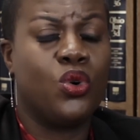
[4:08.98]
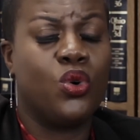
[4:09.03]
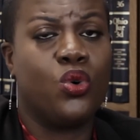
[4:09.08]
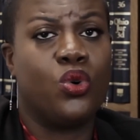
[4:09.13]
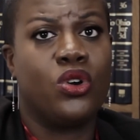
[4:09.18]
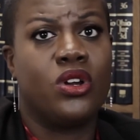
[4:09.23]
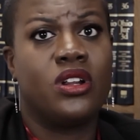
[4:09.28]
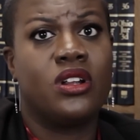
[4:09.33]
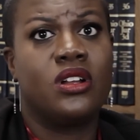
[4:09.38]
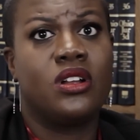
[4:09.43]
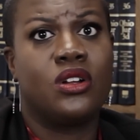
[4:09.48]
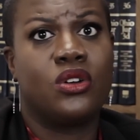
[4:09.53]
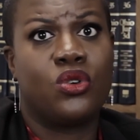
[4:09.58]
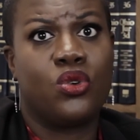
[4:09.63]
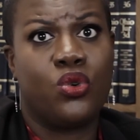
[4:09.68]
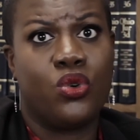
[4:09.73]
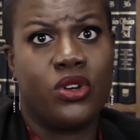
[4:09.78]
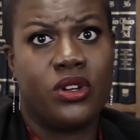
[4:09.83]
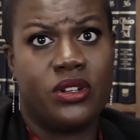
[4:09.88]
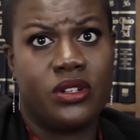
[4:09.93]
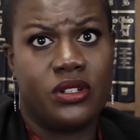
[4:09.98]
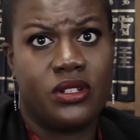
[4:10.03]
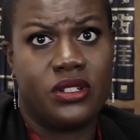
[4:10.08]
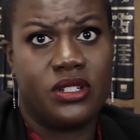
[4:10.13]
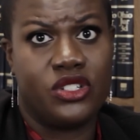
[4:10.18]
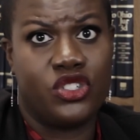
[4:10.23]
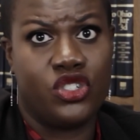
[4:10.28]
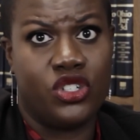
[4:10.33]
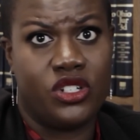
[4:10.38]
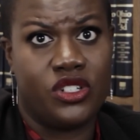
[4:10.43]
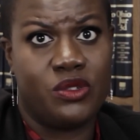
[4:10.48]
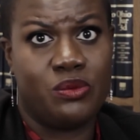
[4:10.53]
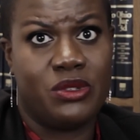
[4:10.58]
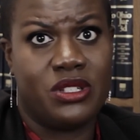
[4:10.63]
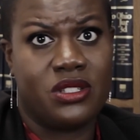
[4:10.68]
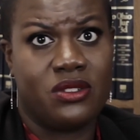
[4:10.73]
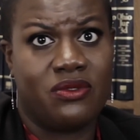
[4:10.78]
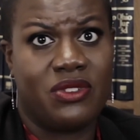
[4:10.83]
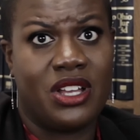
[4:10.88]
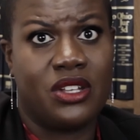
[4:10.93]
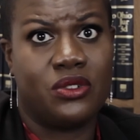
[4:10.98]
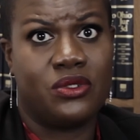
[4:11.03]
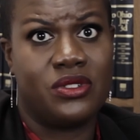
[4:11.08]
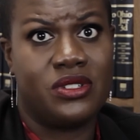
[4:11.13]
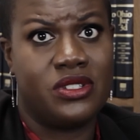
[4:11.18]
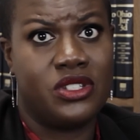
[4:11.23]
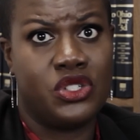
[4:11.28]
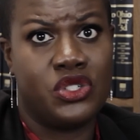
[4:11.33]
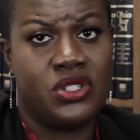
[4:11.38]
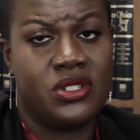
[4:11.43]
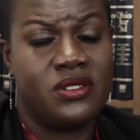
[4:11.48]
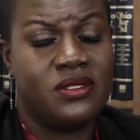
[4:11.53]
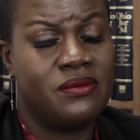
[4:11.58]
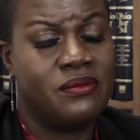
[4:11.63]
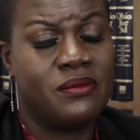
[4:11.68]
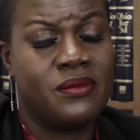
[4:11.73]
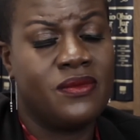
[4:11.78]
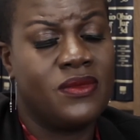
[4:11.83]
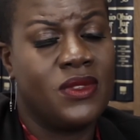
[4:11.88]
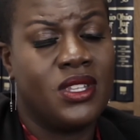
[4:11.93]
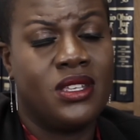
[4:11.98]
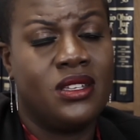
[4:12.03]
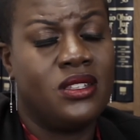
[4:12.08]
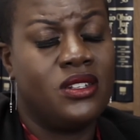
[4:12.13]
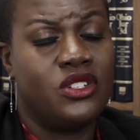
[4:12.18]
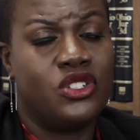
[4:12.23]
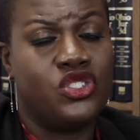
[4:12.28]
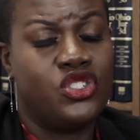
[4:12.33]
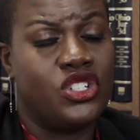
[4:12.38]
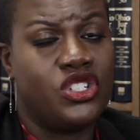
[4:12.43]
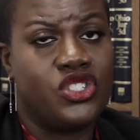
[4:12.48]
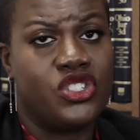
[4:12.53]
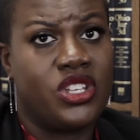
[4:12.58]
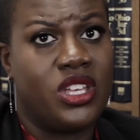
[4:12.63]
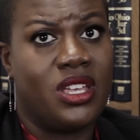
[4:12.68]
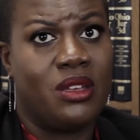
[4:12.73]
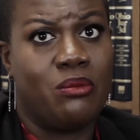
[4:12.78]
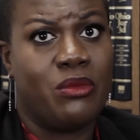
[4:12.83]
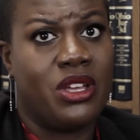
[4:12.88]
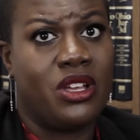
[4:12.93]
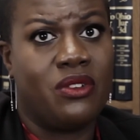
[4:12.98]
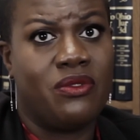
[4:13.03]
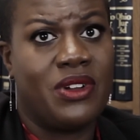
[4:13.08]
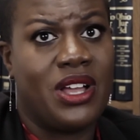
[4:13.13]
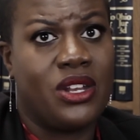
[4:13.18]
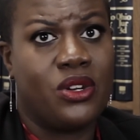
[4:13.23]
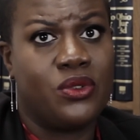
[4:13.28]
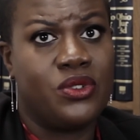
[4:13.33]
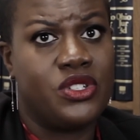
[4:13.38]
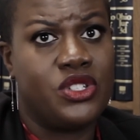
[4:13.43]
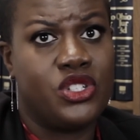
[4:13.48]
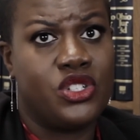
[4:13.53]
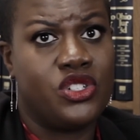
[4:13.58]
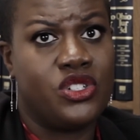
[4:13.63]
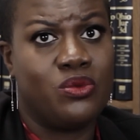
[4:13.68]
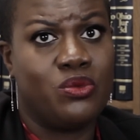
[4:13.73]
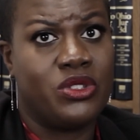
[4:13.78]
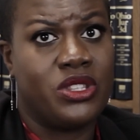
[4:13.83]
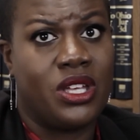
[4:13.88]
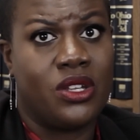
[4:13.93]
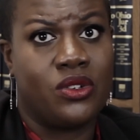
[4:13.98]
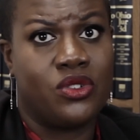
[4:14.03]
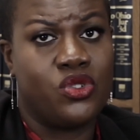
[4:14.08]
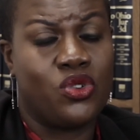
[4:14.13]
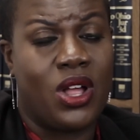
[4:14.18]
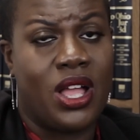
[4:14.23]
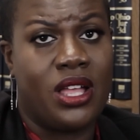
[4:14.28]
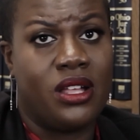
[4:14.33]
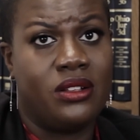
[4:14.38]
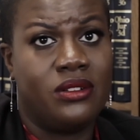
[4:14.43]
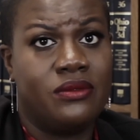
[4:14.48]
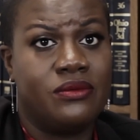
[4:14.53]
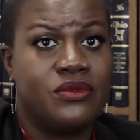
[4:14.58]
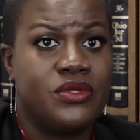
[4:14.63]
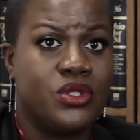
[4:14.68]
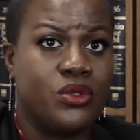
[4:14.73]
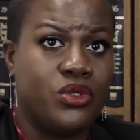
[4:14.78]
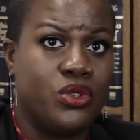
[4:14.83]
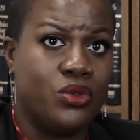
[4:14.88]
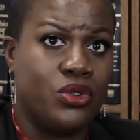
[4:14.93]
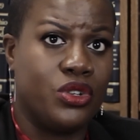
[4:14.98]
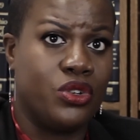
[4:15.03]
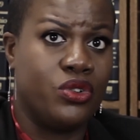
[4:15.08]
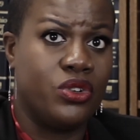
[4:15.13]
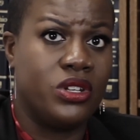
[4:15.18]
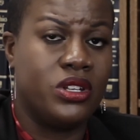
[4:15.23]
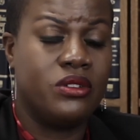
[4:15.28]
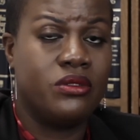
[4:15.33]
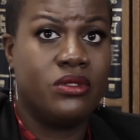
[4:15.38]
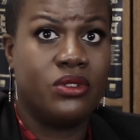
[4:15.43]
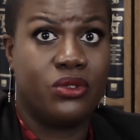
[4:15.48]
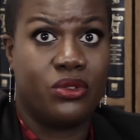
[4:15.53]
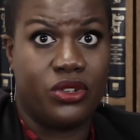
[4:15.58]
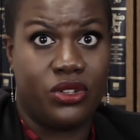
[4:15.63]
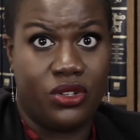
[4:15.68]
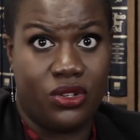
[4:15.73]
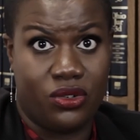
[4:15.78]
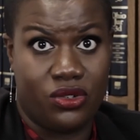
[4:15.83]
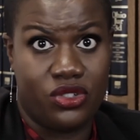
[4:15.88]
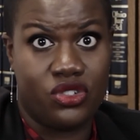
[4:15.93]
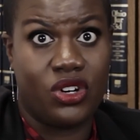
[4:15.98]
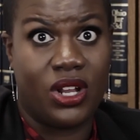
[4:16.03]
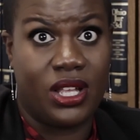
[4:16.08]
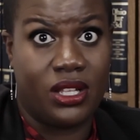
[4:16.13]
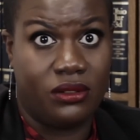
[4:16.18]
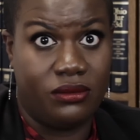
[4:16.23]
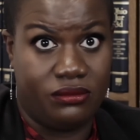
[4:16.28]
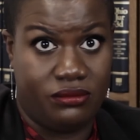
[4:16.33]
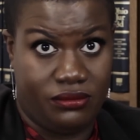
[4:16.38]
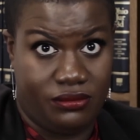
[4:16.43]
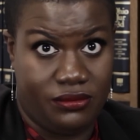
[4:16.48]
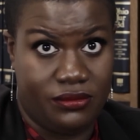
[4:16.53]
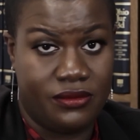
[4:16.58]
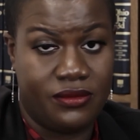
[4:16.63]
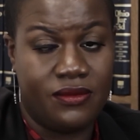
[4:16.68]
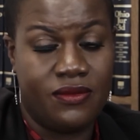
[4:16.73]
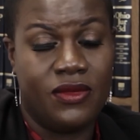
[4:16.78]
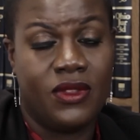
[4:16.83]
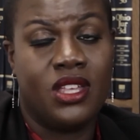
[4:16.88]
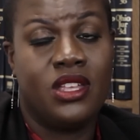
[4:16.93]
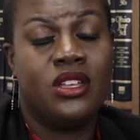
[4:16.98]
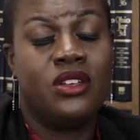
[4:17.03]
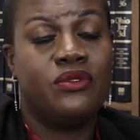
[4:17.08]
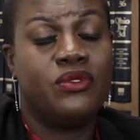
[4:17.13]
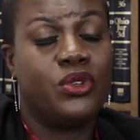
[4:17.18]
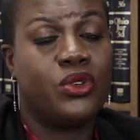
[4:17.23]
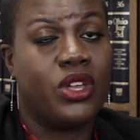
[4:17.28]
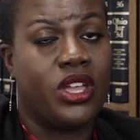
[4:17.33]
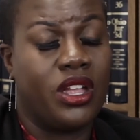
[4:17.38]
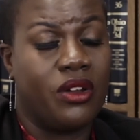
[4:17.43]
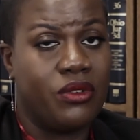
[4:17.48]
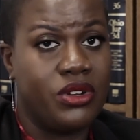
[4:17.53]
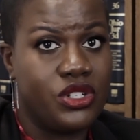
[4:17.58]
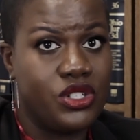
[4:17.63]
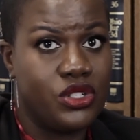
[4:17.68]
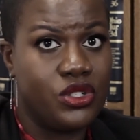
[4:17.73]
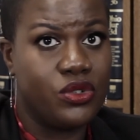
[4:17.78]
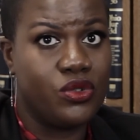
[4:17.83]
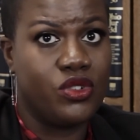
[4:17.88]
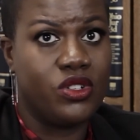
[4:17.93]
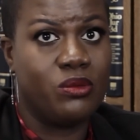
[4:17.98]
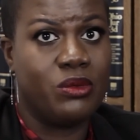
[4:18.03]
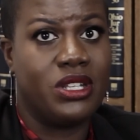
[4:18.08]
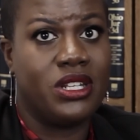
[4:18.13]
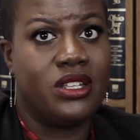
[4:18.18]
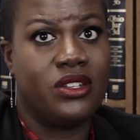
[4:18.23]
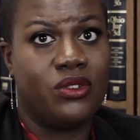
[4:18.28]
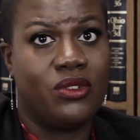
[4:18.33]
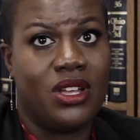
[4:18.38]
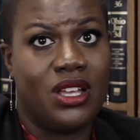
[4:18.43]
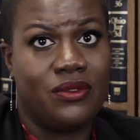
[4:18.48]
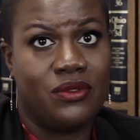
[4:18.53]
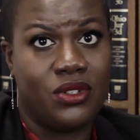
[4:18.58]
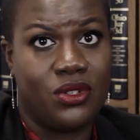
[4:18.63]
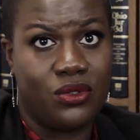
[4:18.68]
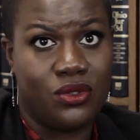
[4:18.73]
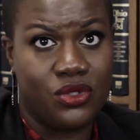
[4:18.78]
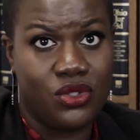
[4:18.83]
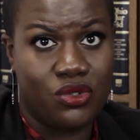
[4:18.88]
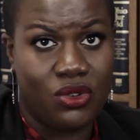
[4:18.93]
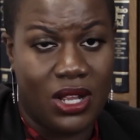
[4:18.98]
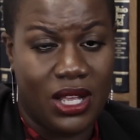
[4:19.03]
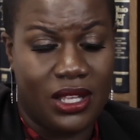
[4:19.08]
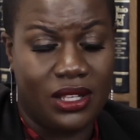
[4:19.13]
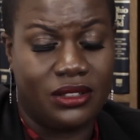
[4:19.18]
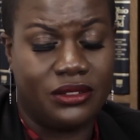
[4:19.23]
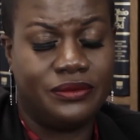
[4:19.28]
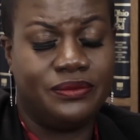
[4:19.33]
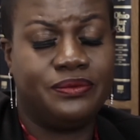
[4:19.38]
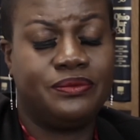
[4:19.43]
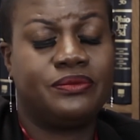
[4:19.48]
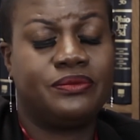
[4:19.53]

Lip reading: or a judge makes a final decision. A judge can't make a final decision without a trial, so you agree or you go to trial. If you can't reach an agreement and you have to go to trial,